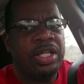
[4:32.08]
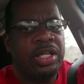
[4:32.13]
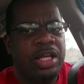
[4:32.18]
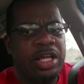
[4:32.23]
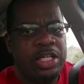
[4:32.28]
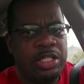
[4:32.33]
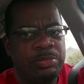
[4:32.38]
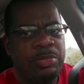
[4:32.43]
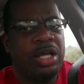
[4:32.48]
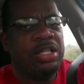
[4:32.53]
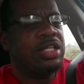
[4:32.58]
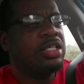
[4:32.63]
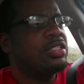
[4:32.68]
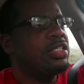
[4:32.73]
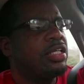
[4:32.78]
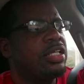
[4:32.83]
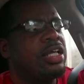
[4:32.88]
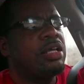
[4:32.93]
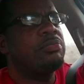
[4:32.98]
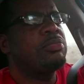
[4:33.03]
His mother
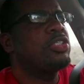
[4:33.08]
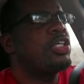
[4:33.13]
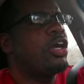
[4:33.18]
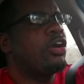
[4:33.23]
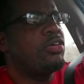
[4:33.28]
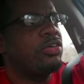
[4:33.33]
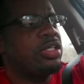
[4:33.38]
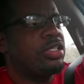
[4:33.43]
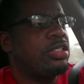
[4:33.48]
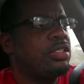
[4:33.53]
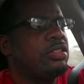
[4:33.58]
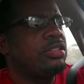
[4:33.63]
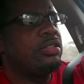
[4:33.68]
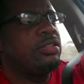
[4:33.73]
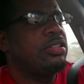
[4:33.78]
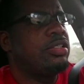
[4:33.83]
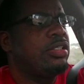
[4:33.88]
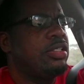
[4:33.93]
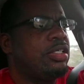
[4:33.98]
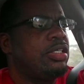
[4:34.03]
did him dirty.
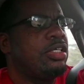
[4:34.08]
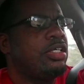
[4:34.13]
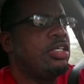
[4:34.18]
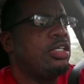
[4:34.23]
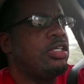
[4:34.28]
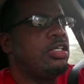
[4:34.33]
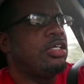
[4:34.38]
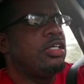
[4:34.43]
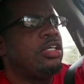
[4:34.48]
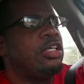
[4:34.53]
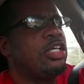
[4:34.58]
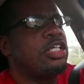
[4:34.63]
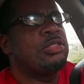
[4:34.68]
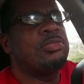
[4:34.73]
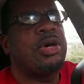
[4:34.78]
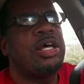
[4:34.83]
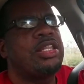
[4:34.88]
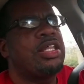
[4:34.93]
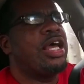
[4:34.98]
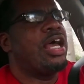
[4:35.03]
His
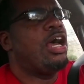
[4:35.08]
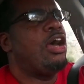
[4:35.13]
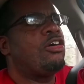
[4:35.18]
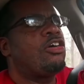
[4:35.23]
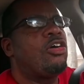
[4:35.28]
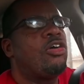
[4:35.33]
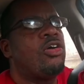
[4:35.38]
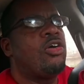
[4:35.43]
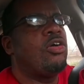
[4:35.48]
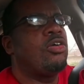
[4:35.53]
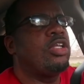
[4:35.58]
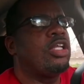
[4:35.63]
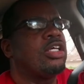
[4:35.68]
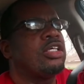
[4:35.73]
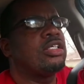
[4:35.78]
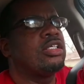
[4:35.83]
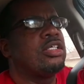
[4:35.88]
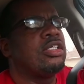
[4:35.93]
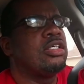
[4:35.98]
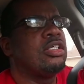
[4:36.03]
mother alcoholic.
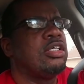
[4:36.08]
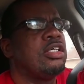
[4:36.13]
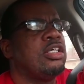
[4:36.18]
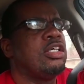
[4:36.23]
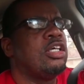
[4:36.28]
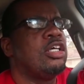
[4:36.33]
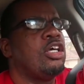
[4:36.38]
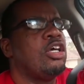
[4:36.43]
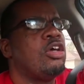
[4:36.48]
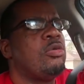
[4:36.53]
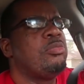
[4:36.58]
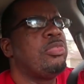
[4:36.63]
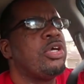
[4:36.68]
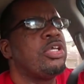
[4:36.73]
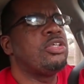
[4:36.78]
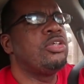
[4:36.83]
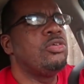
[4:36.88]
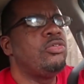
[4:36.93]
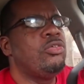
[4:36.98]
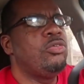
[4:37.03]

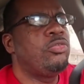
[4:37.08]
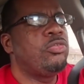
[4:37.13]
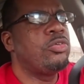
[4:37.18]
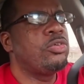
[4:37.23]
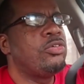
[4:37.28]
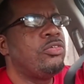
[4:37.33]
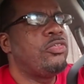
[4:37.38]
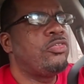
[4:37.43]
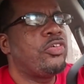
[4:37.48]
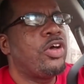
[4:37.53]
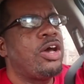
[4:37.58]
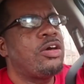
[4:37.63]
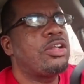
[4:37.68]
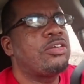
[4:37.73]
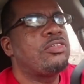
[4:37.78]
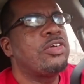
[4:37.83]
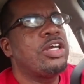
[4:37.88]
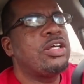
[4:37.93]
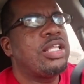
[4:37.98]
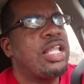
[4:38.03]
But you fail to
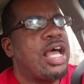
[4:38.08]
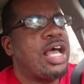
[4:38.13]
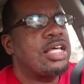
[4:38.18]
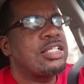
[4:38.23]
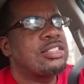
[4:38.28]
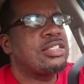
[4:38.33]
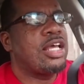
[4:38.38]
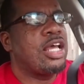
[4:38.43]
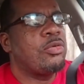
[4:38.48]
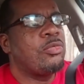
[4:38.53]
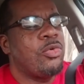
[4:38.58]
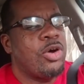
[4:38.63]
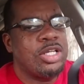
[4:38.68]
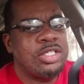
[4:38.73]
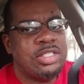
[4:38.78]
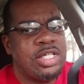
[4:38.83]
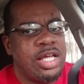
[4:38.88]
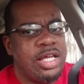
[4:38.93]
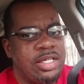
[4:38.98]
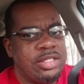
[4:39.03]
realize that
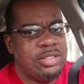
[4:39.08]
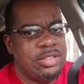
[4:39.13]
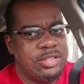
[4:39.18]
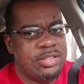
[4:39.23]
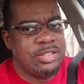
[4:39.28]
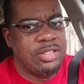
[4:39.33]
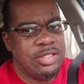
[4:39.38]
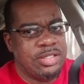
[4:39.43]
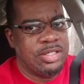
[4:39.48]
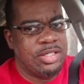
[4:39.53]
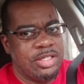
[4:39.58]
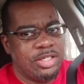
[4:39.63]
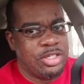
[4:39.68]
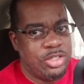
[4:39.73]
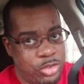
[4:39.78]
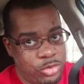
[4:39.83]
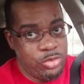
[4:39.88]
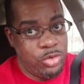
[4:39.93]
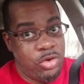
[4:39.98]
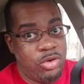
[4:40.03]
one day
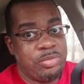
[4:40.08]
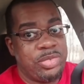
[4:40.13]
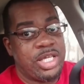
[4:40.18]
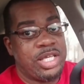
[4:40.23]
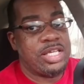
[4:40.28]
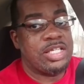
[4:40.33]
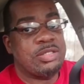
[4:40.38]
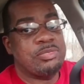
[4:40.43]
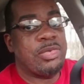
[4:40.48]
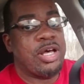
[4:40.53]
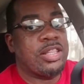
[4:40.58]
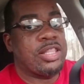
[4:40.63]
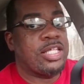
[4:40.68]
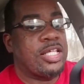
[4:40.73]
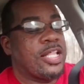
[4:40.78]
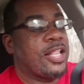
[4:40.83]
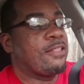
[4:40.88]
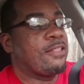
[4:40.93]
you're going to be his mother.